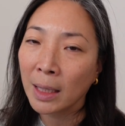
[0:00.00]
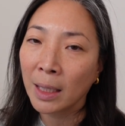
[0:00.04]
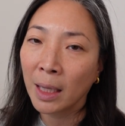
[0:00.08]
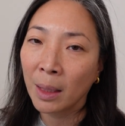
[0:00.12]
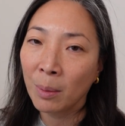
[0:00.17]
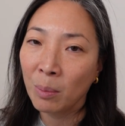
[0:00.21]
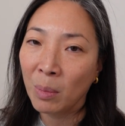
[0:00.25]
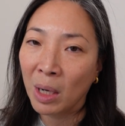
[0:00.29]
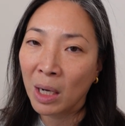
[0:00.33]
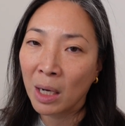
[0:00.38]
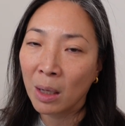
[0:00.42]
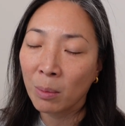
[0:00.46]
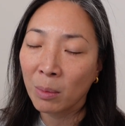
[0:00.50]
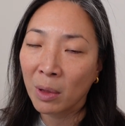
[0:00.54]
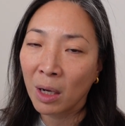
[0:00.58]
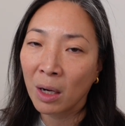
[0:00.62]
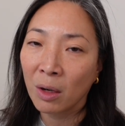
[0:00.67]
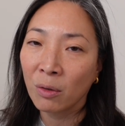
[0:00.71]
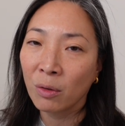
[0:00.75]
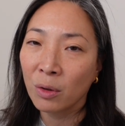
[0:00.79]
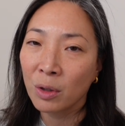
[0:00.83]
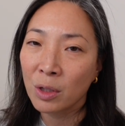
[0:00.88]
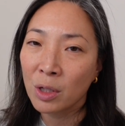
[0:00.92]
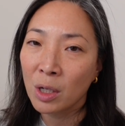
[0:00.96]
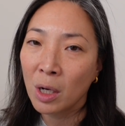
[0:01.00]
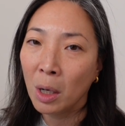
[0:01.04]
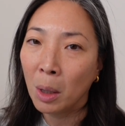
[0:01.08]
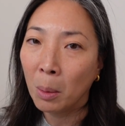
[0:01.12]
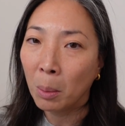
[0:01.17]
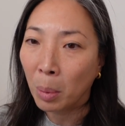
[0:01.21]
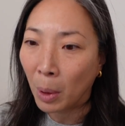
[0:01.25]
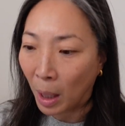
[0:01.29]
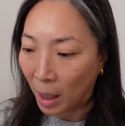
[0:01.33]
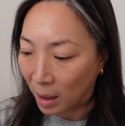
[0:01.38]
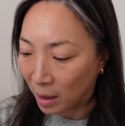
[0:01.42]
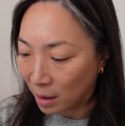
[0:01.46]
light medium coverage
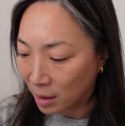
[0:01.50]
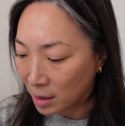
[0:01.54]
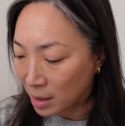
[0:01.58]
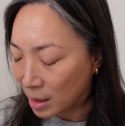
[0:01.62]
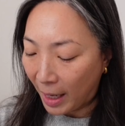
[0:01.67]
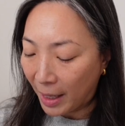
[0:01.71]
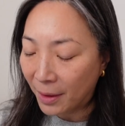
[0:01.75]
product.